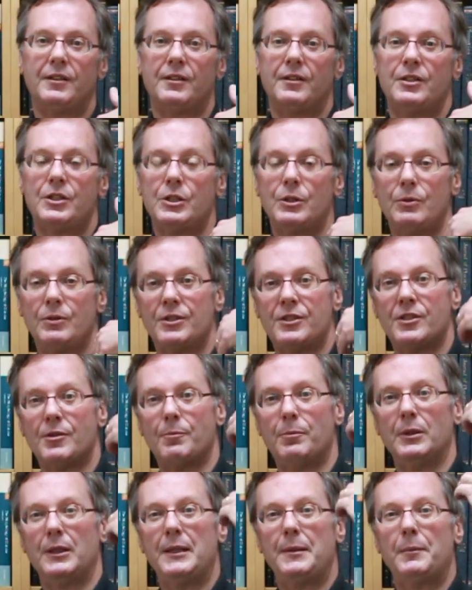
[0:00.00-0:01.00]
showing
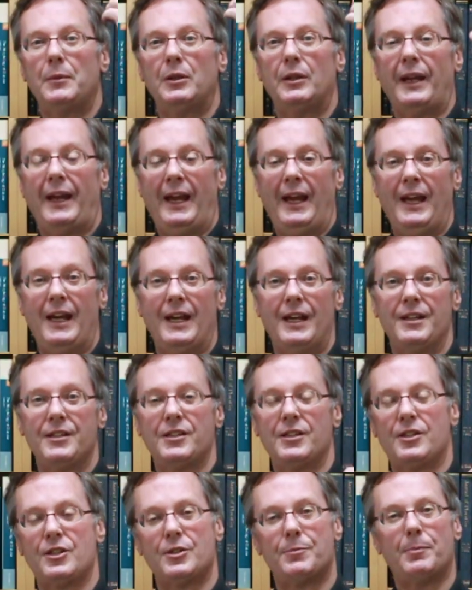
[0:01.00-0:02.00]
subliminal
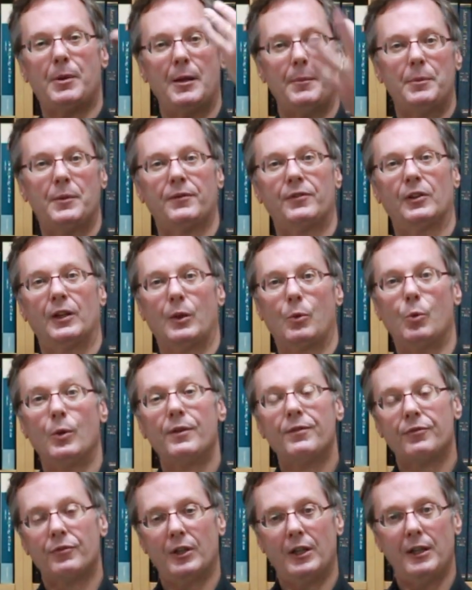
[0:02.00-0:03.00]
ads, just pop up for like one
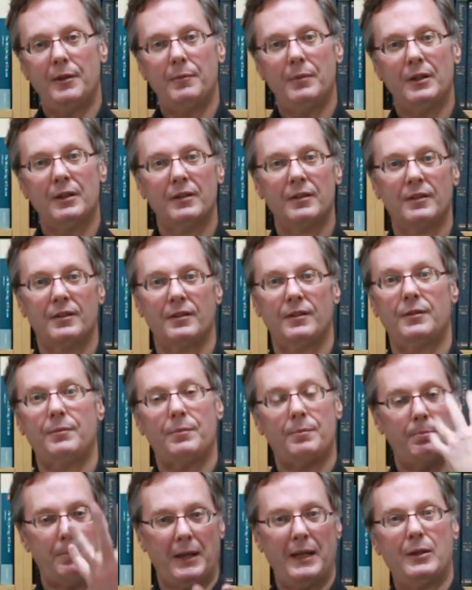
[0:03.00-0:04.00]
frame,
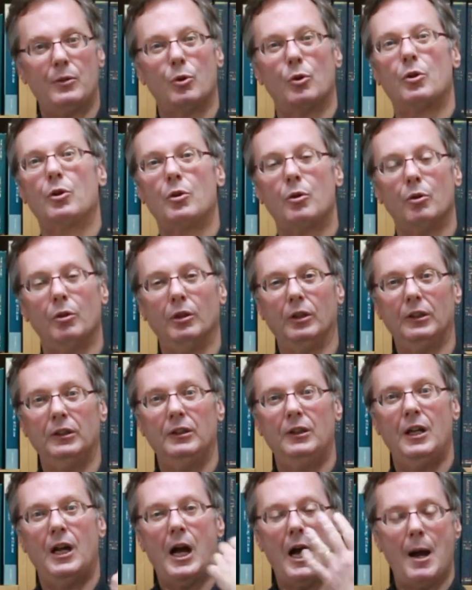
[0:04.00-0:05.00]
buy Coca-Cola,
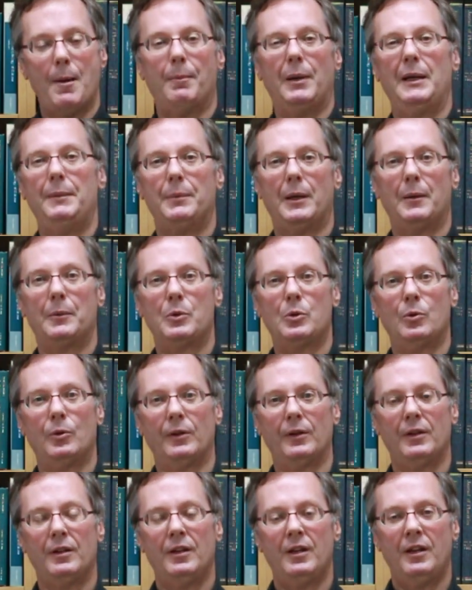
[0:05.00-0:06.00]
buy popcorn.
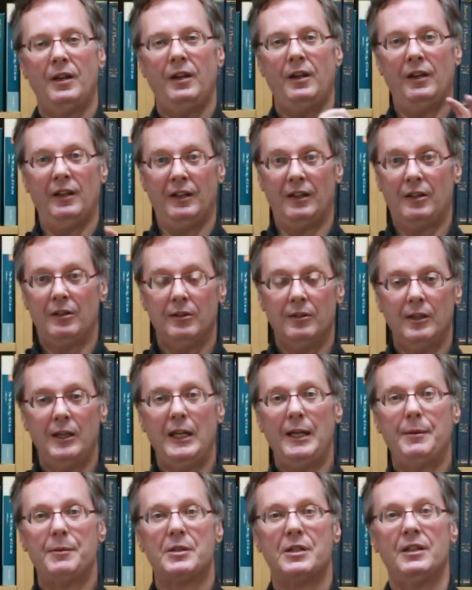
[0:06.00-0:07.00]
And he
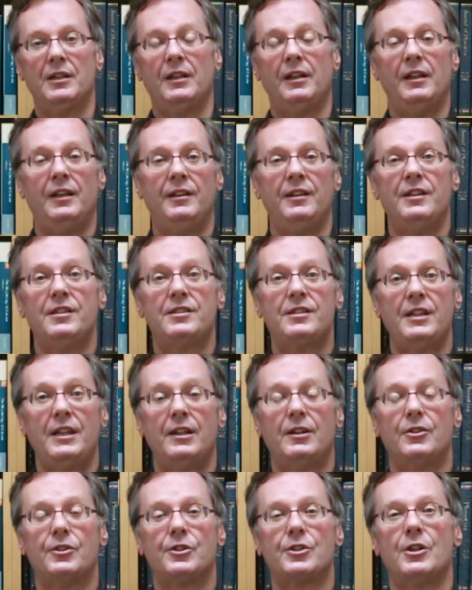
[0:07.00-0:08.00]
claimed in these
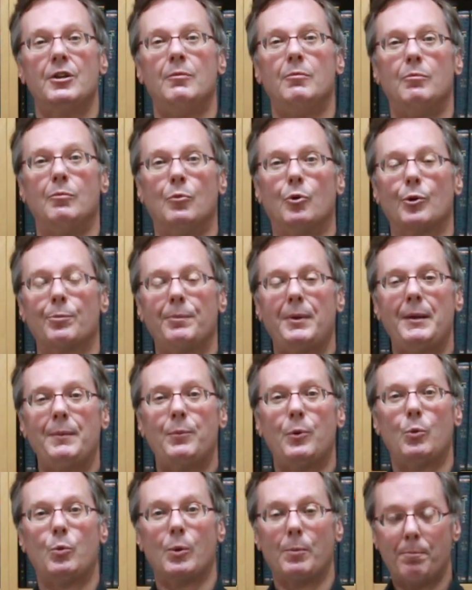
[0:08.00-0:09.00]
theaters, more
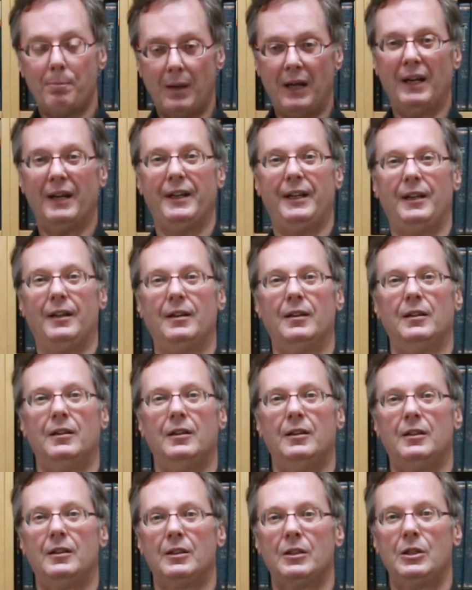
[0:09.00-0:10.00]
people were buying
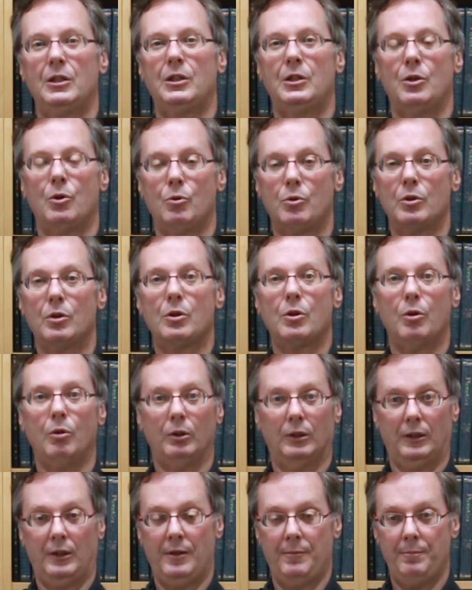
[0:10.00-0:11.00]

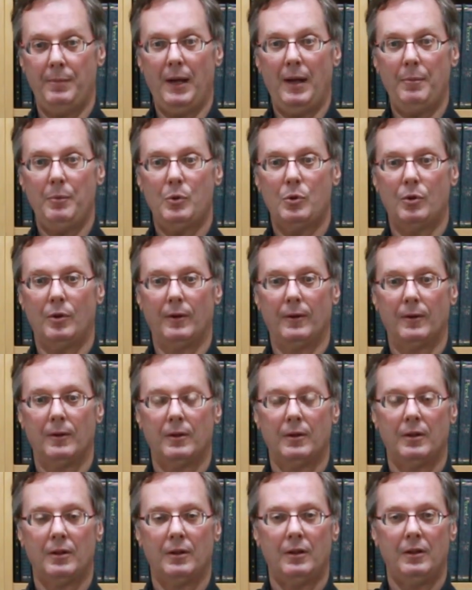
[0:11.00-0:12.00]
Coca-Cola and popcorn.
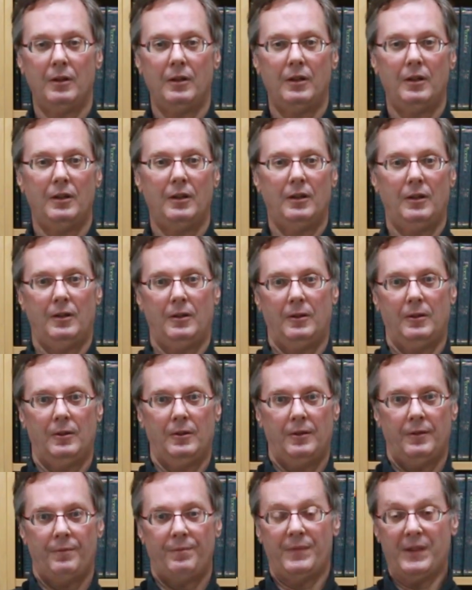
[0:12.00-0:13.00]

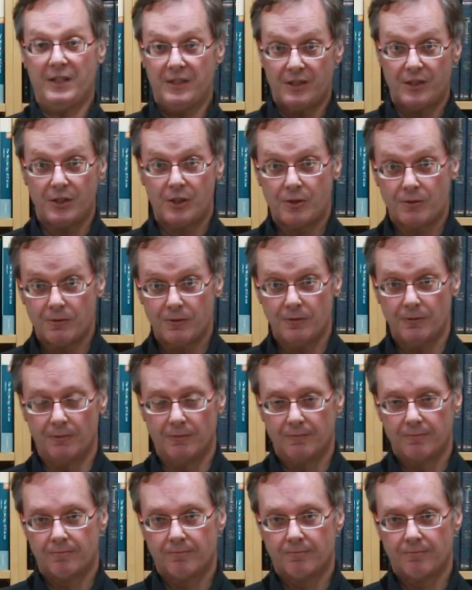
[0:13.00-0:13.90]
Is this true?